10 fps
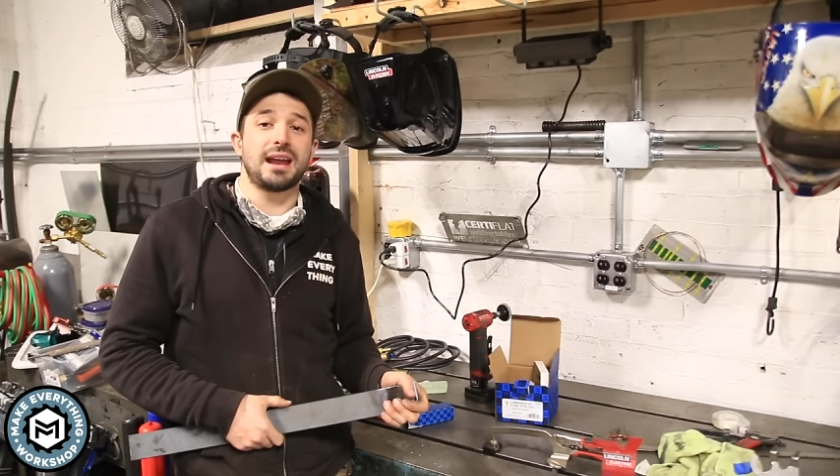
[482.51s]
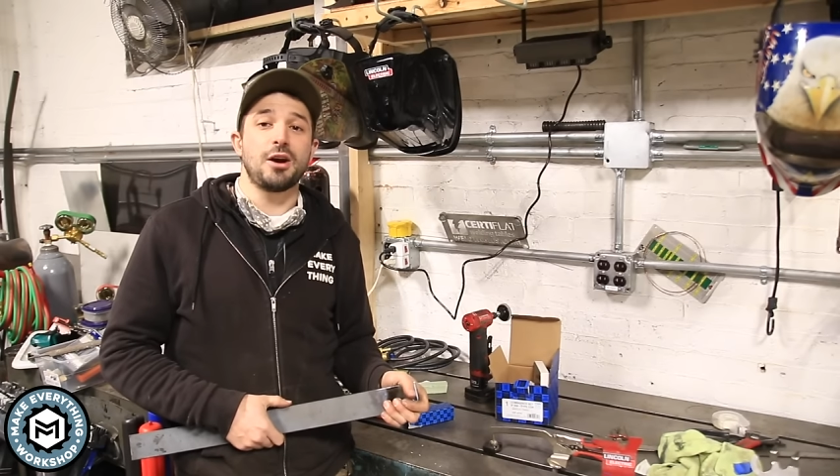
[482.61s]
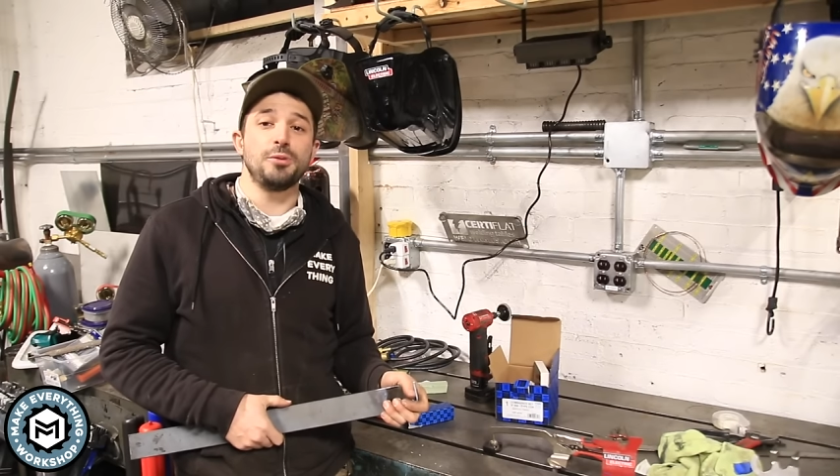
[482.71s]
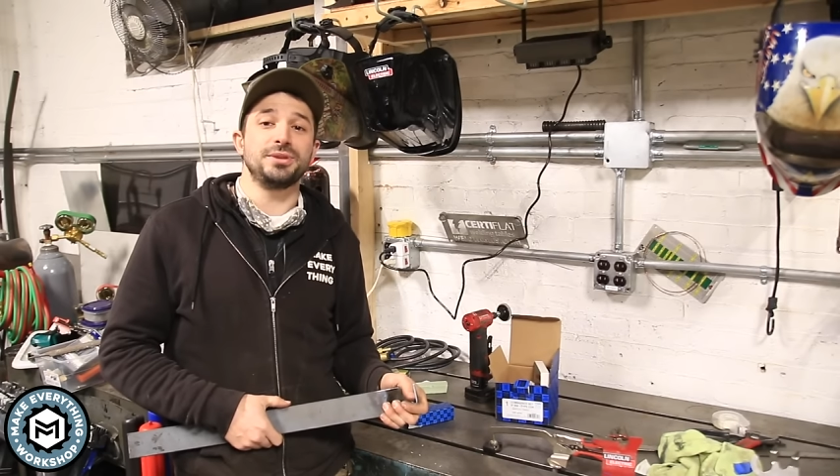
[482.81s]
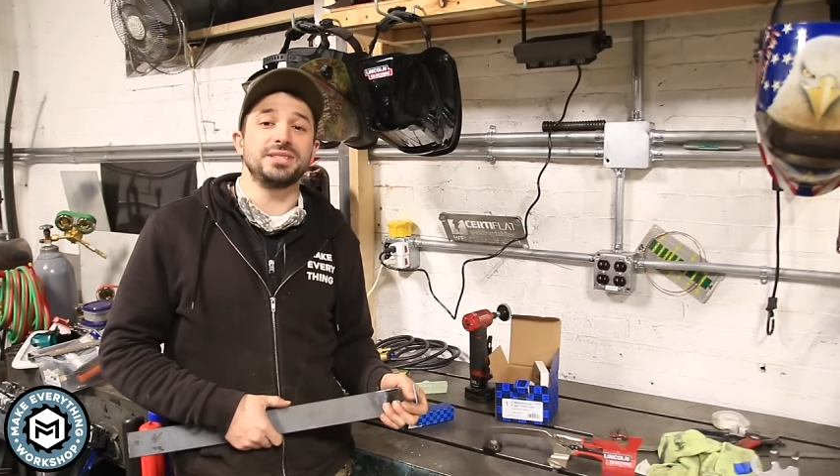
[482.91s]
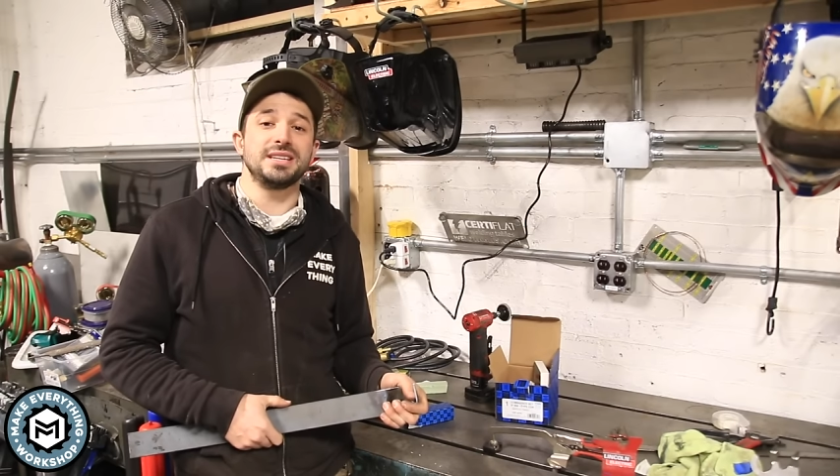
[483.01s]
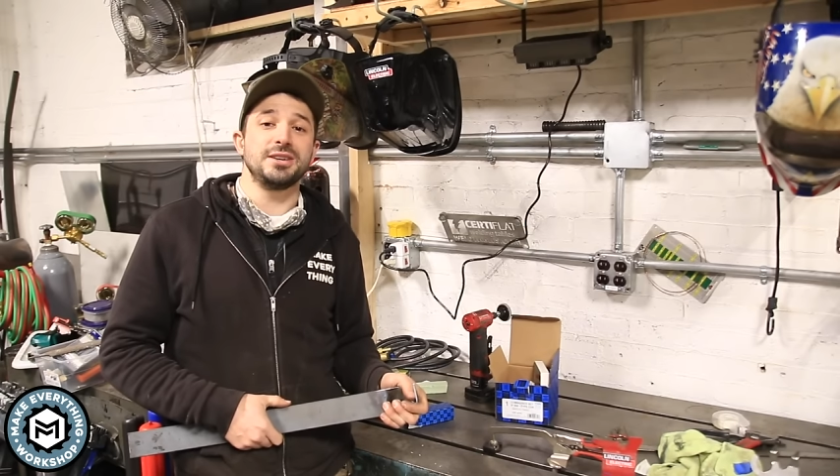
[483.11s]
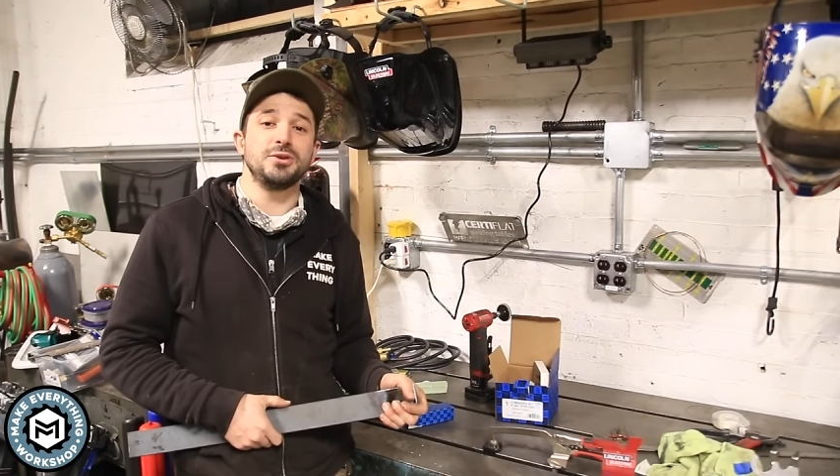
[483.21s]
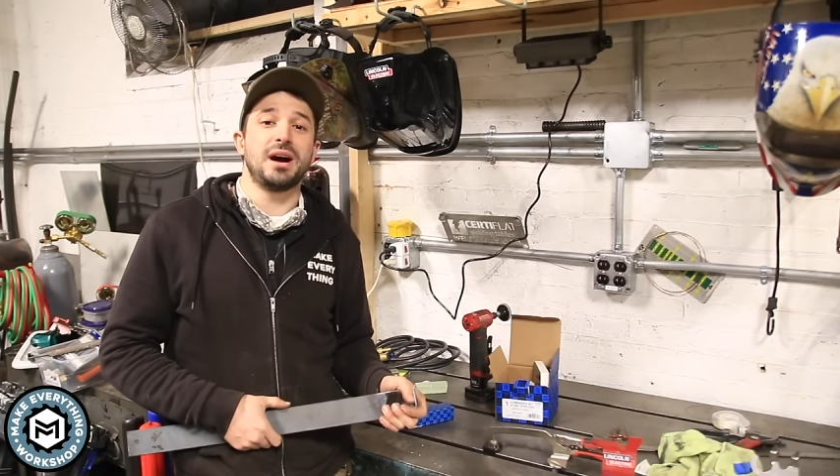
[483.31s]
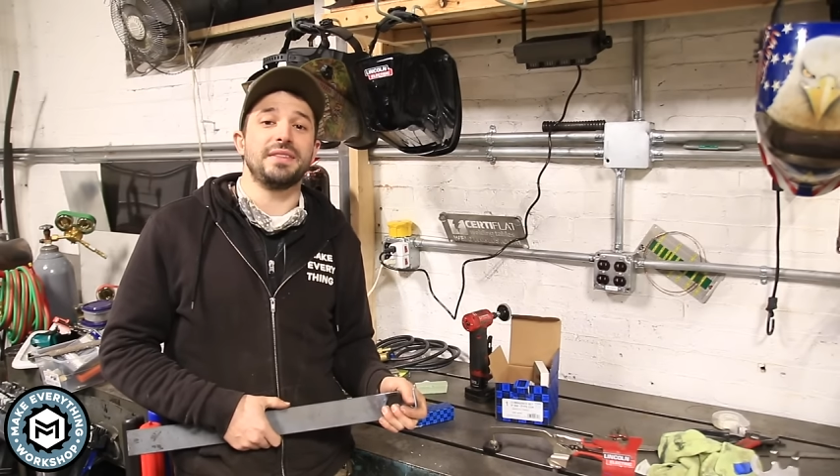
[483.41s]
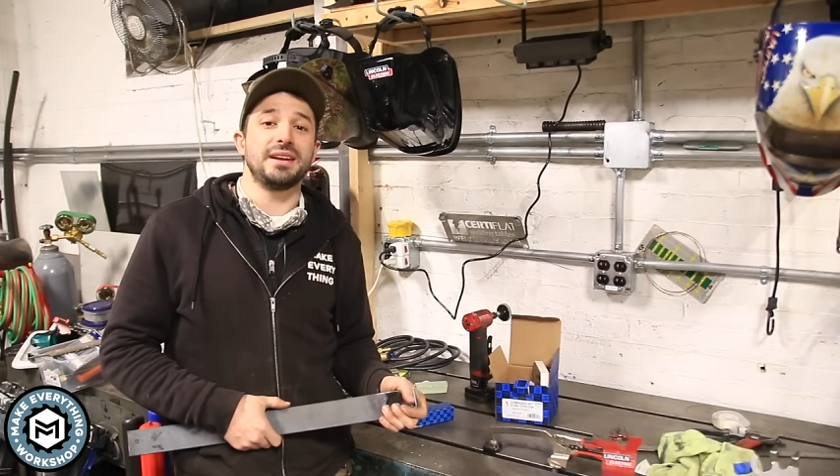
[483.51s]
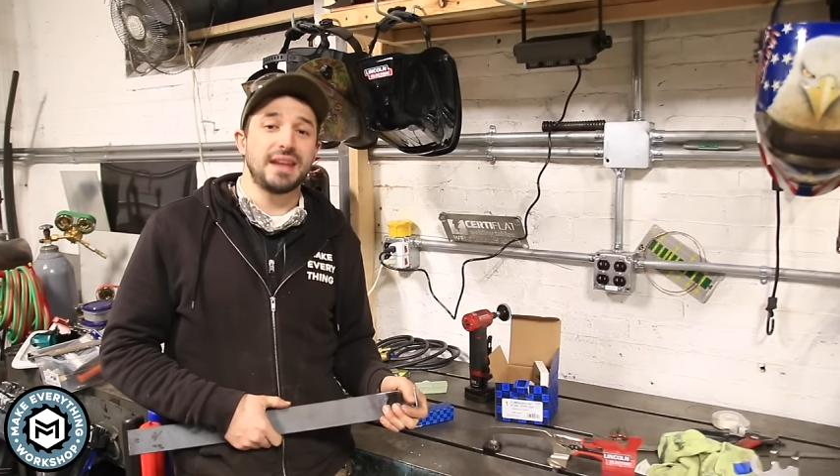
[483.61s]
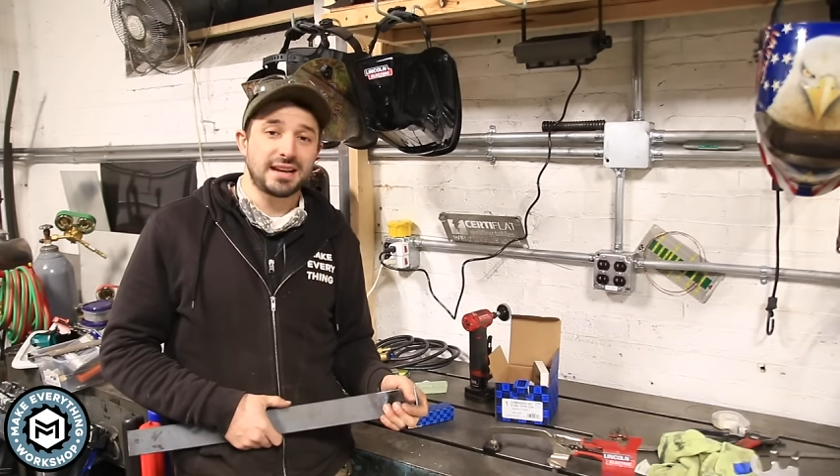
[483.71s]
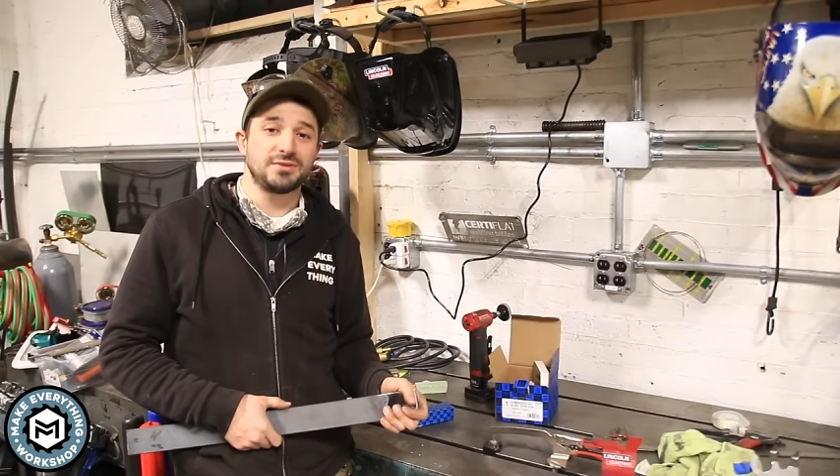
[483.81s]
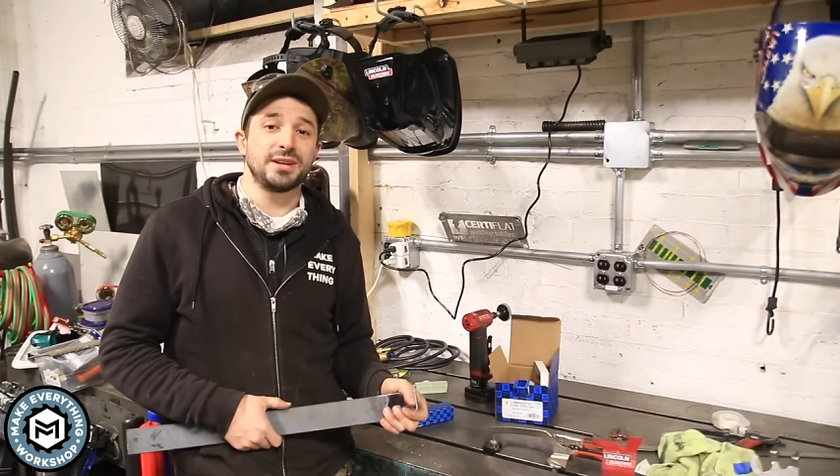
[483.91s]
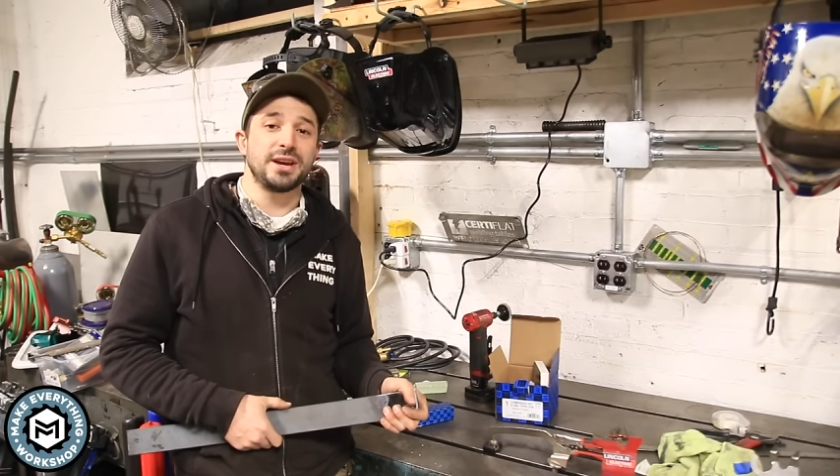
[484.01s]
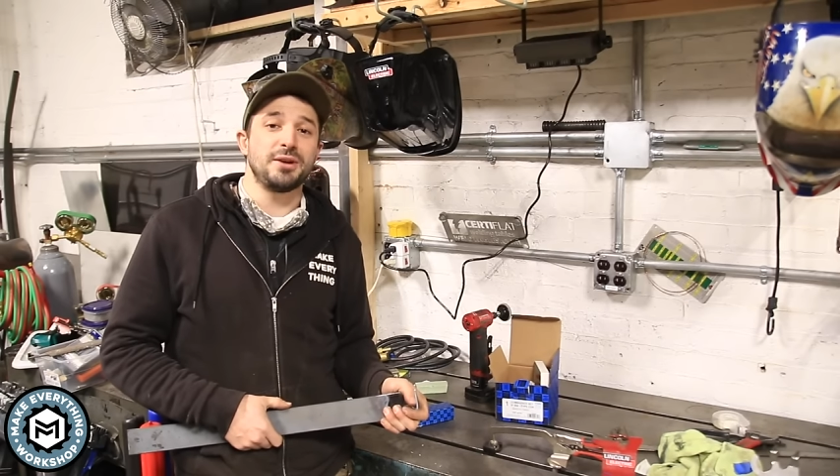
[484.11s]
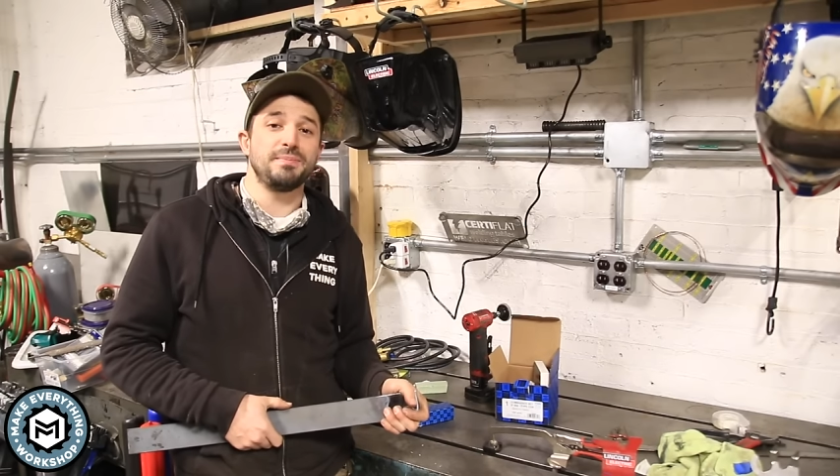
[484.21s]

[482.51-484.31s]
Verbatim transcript: and I hope to see you on the next video.